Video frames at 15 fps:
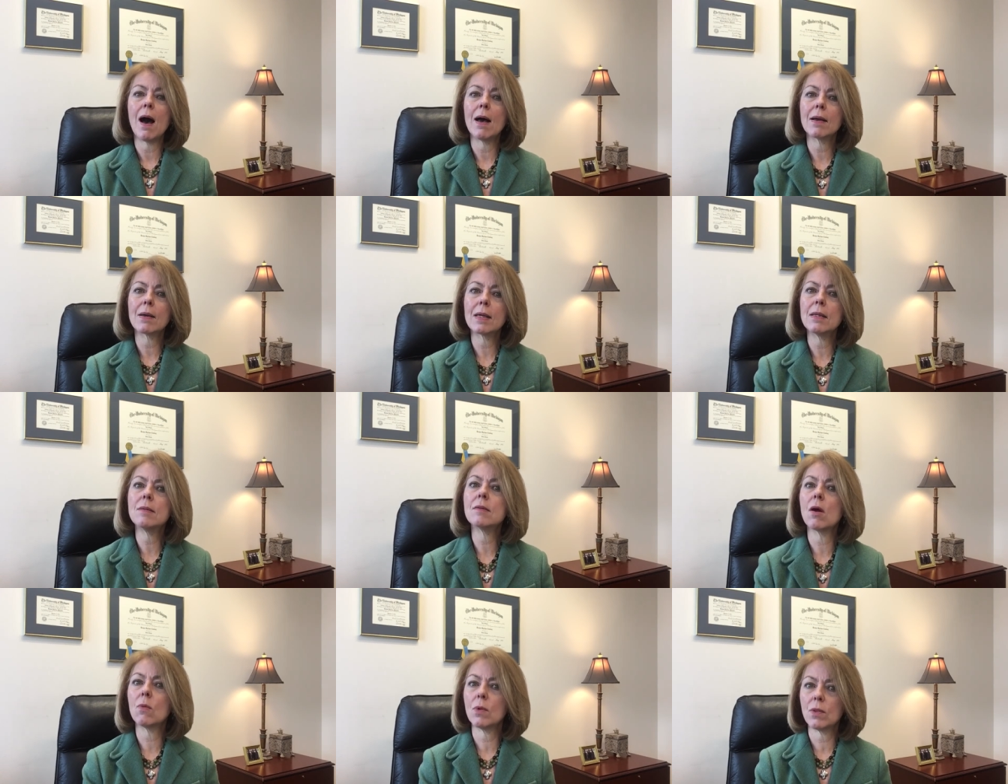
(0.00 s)

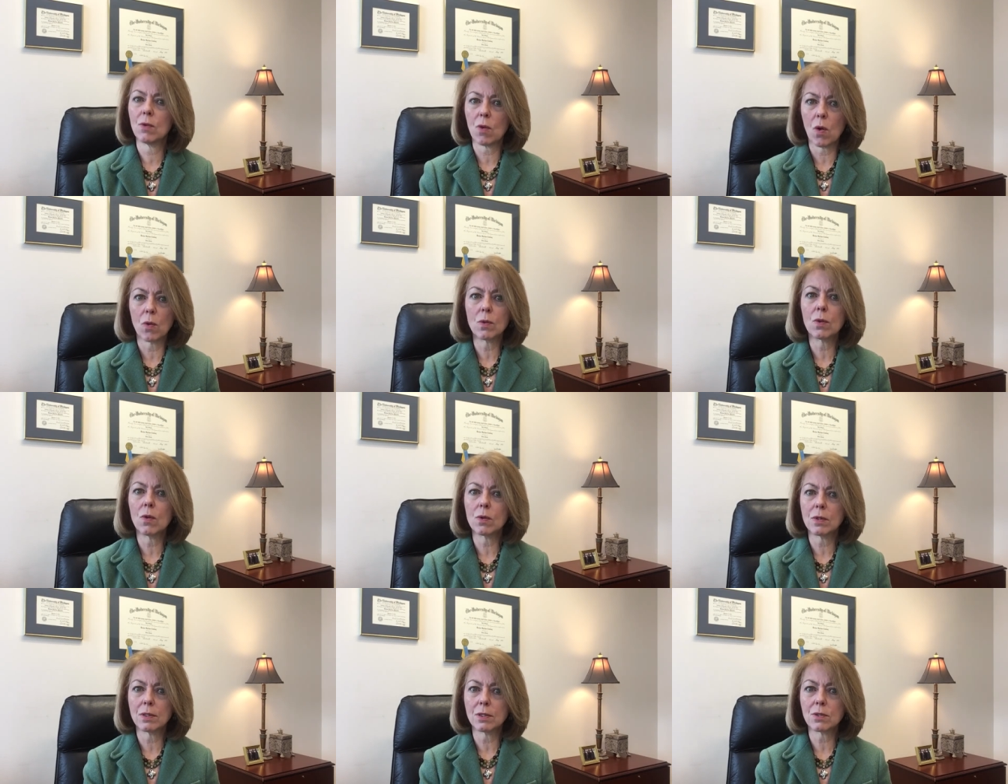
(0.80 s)
consult with your own
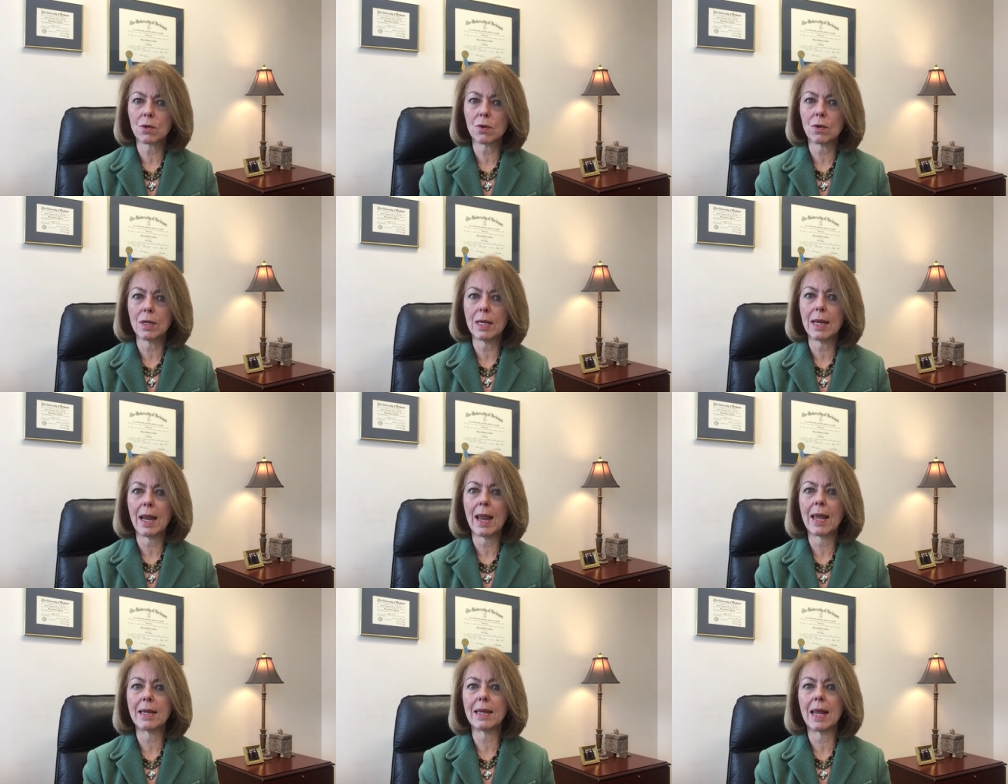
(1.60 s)
local attorney
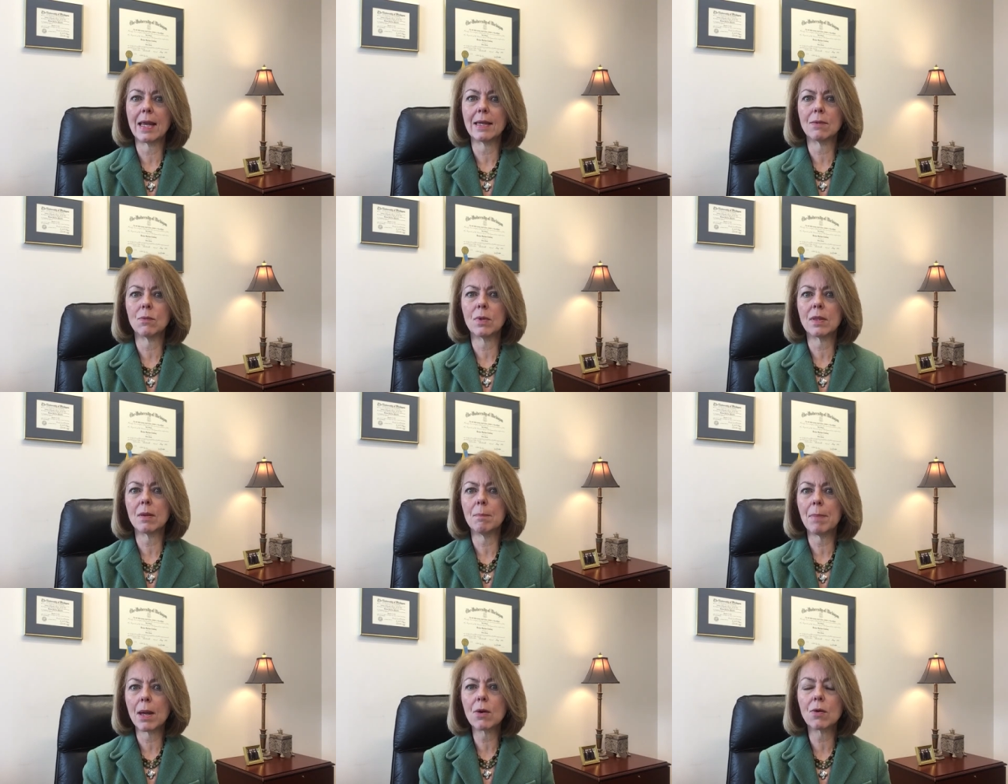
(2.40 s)
and with a
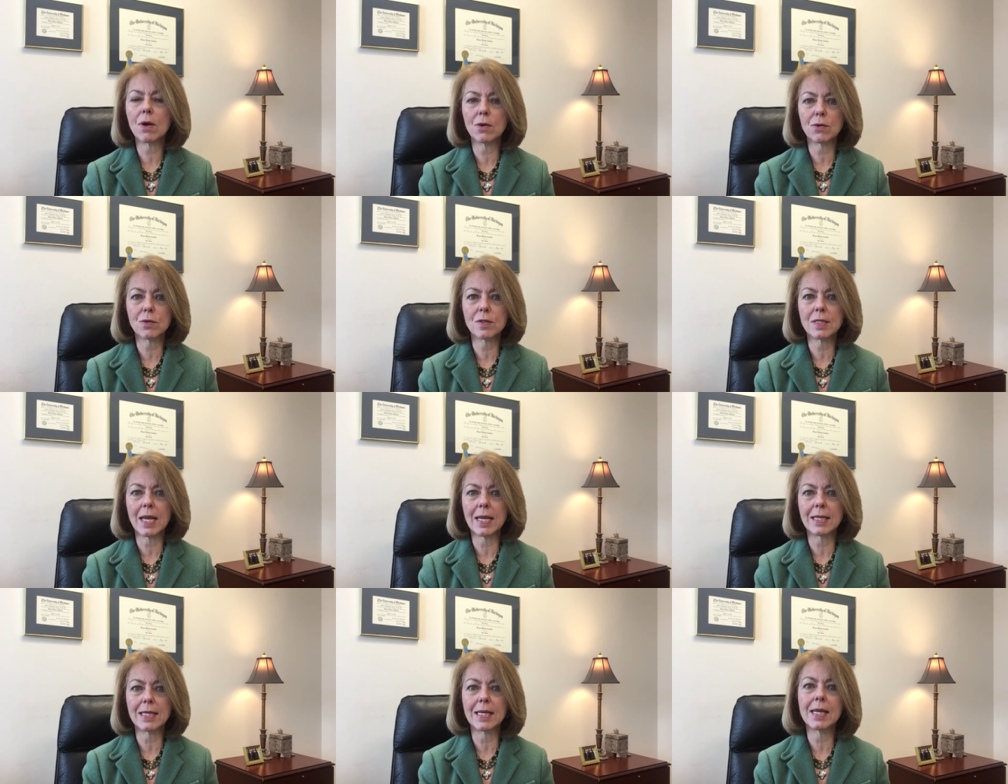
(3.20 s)
better
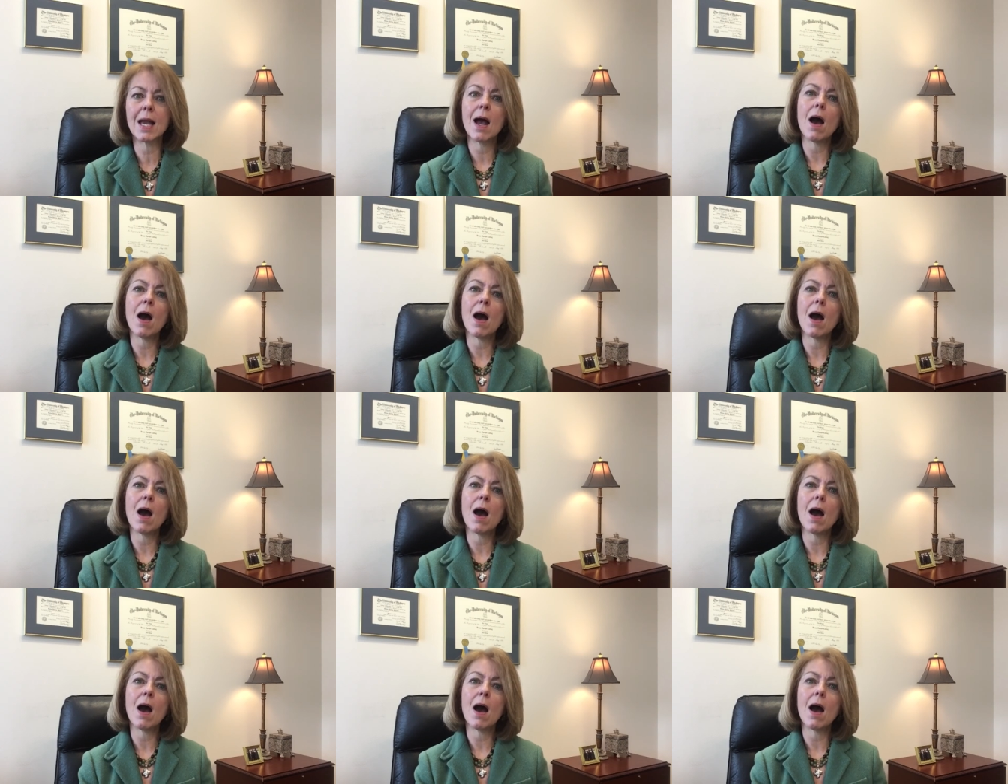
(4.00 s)
understanding